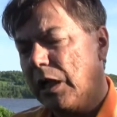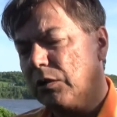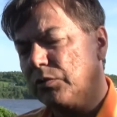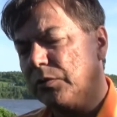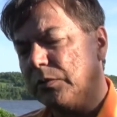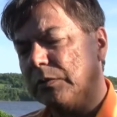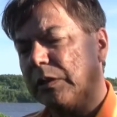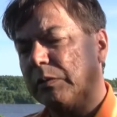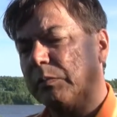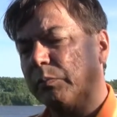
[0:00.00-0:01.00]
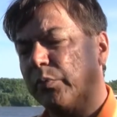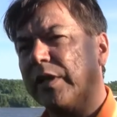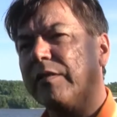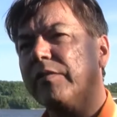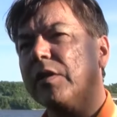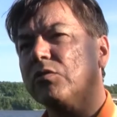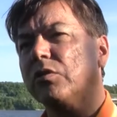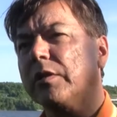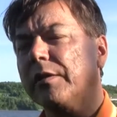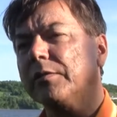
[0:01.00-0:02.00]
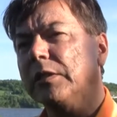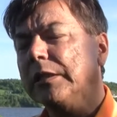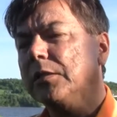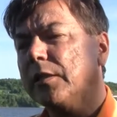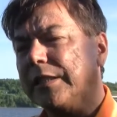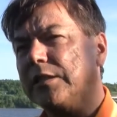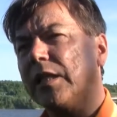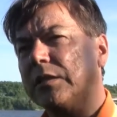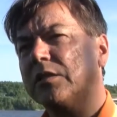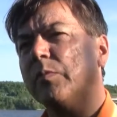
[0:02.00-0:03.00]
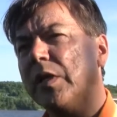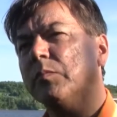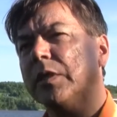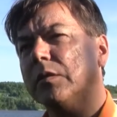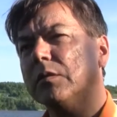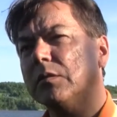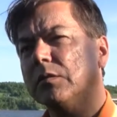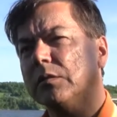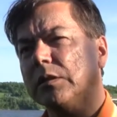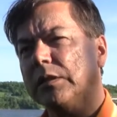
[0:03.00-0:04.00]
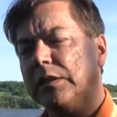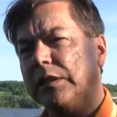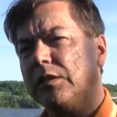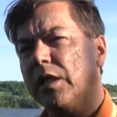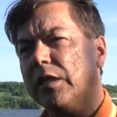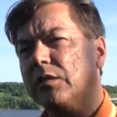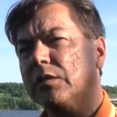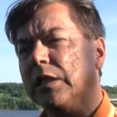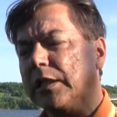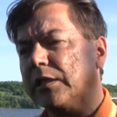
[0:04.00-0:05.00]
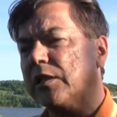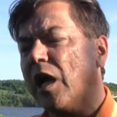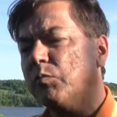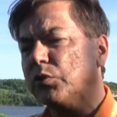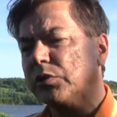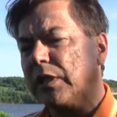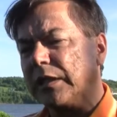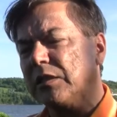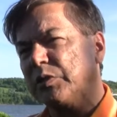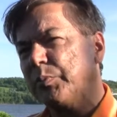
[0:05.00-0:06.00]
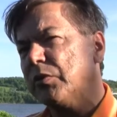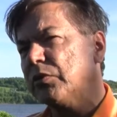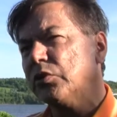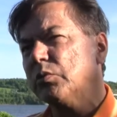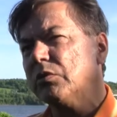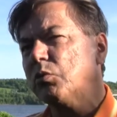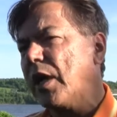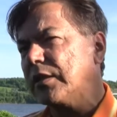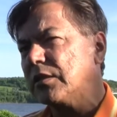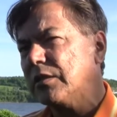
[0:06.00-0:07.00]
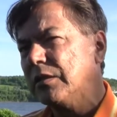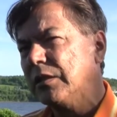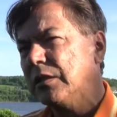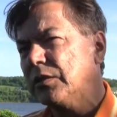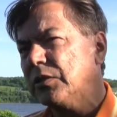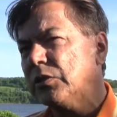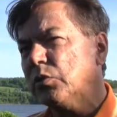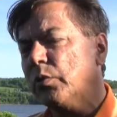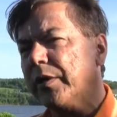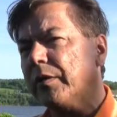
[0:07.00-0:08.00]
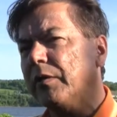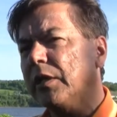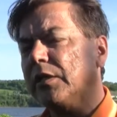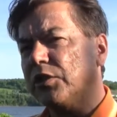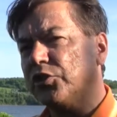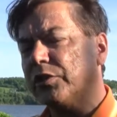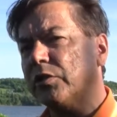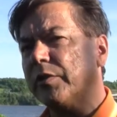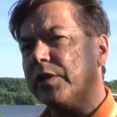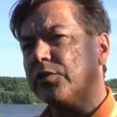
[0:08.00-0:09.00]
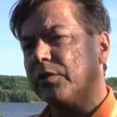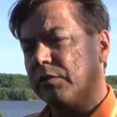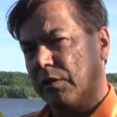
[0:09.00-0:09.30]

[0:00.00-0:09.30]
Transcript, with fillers: how to uh, bring things together. It takes commitment. It, it, takes, it's almost like a spiritual quest, you know, where the generation